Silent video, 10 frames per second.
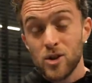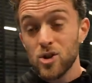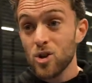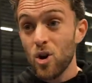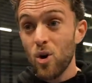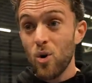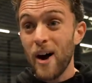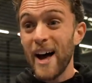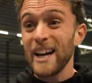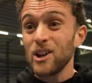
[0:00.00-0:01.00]
So
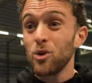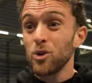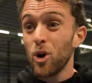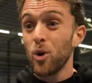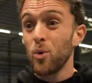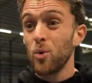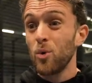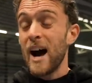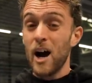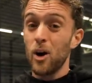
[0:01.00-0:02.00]
I don't know
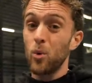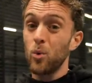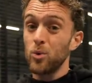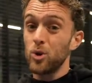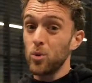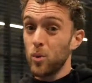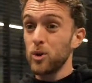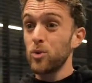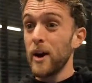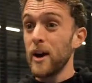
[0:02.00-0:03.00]
how you
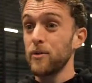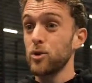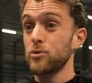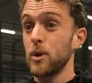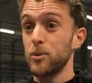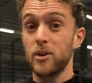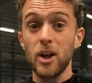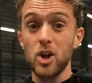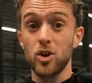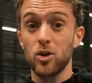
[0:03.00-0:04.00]
want to have your
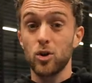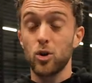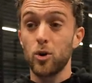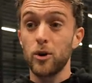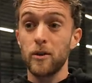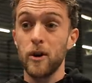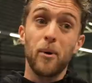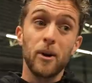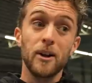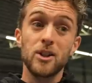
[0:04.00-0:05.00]
reputation on the court,
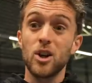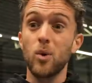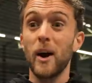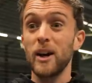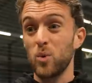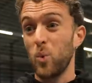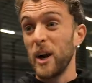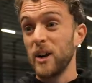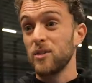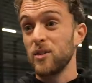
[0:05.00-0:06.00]
but it's quite
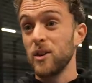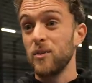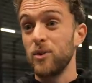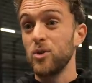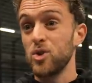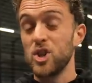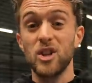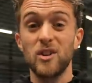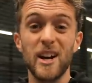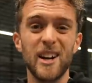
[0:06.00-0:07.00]
weird if you
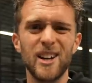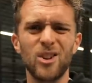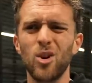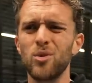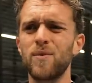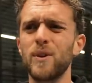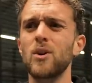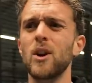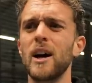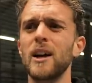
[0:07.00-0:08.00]
cheat. And I don't
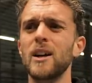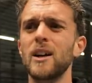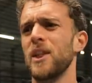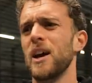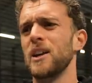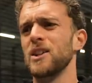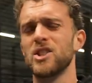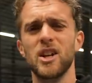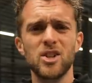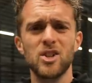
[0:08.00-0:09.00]
feel like that
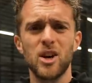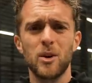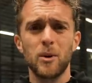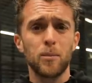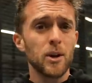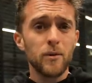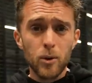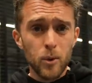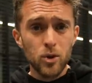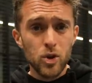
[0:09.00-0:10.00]
it's necessary. But if
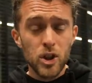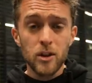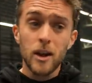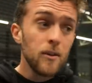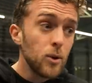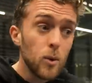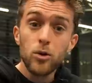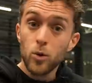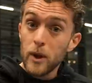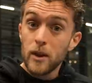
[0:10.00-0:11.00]
you want to cheat and if you want
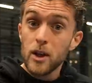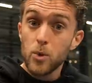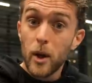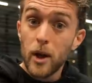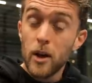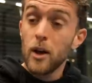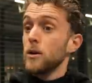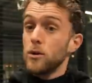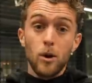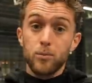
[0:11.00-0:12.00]
to win this way,
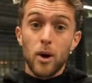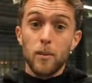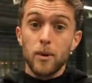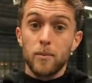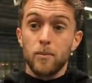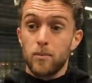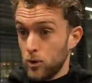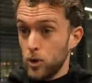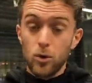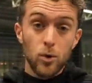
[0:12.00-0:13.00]
no problem.
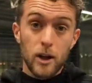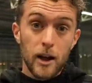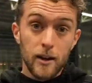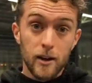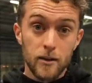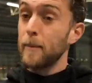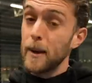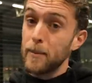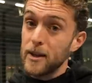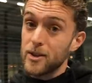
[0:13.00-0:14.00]
You do it like that.
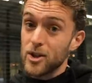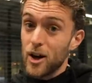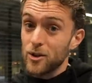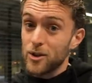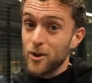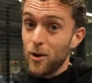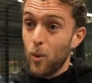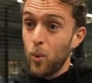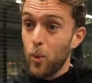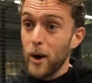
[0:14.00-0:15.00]
Maybe it sounds
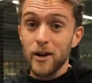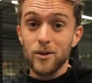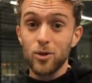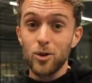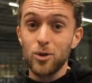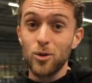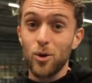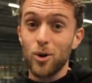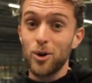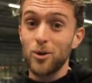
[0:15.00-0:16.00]
weird to you
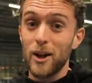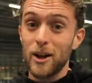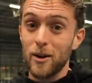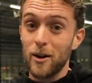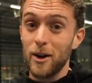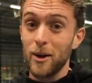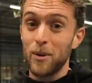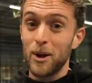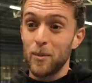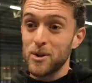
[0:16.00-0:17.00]
or you get a little
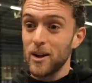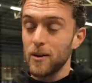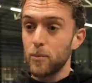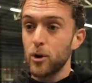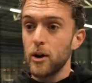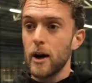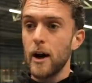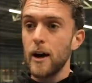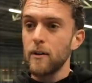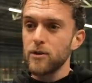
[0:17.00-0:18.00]
bit upset, but
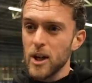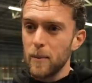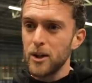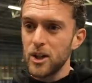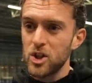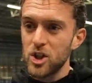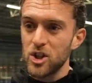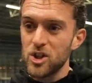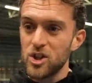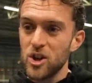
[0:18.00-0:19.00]
if somebody
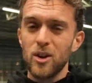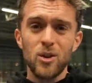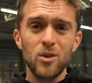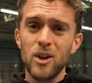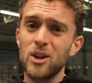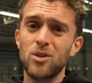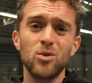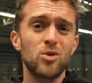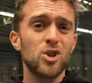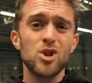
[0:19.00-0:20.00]
cheats, you need to
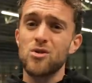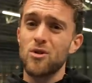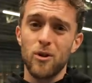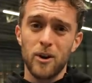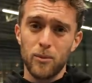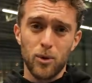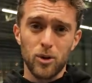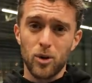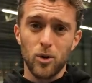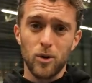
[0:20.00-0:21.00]
destroy them on
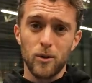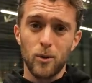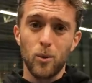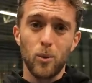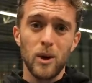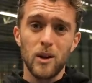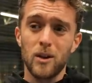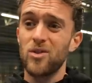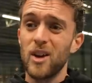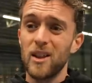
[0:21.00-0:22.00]
the court
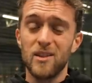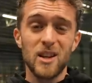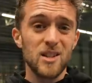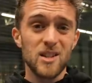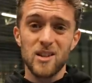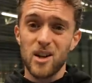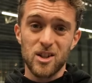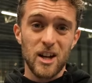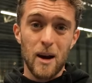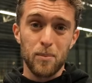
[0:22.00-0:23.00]
with that this
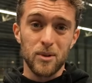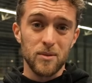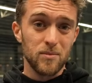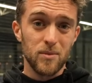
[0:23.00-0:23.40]
doesn't happen.